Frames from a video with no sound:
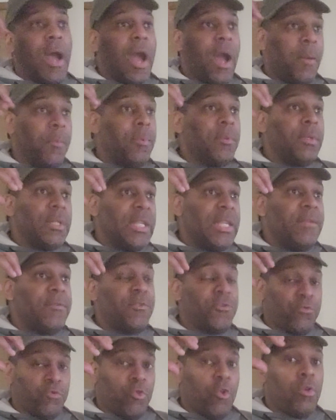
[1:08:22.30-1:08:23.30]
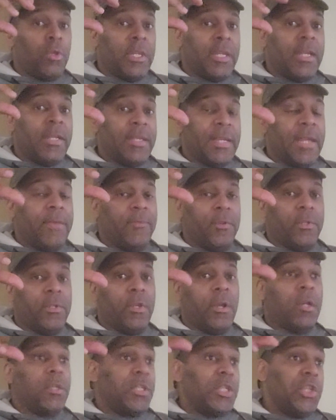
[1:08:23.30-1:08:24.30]
I believe strongly that Devin
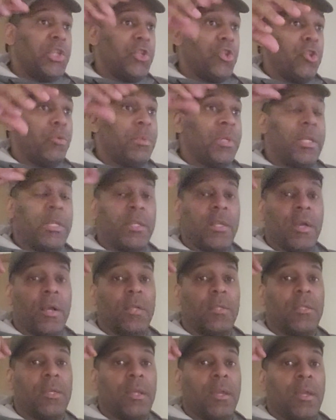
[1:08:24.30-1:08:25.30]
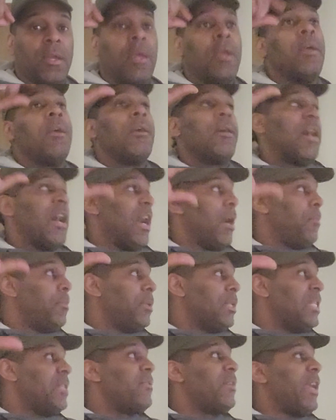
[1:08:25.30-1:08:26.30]
does. He showed me he does. I
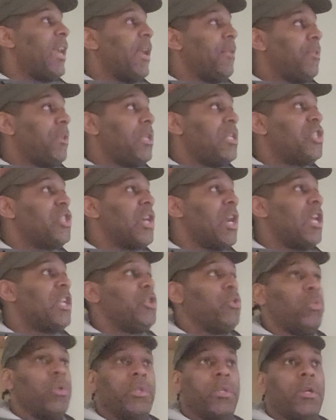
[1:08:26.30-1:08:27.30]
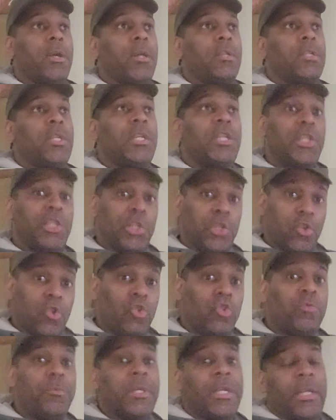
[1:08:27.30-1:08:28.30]
believe Anthony Joshua does. He
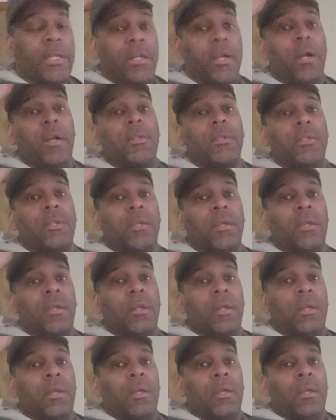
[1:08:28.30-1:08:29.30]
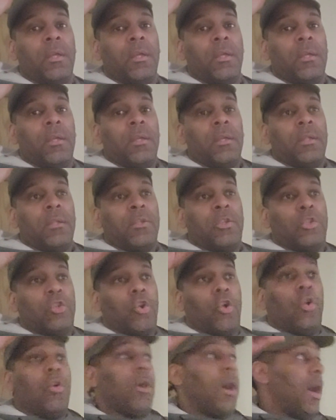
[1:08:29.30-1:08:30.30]
showed me he does. You
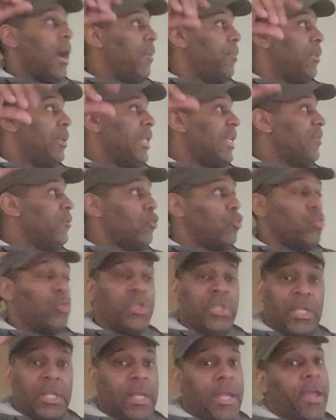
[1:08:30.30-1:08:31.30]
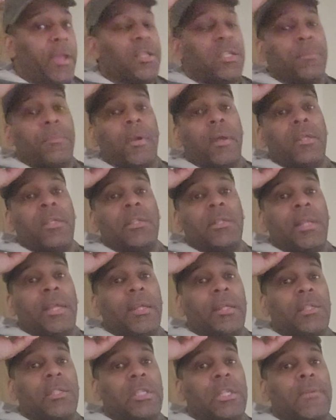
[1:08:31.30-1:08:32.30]
know, I believe Usyk cares about his
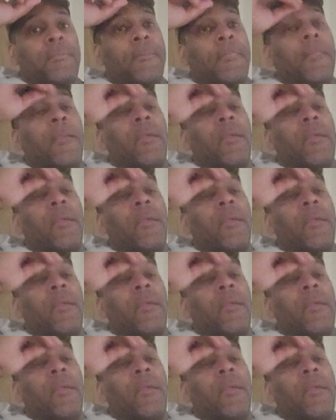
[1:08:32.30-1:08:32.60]
legacy.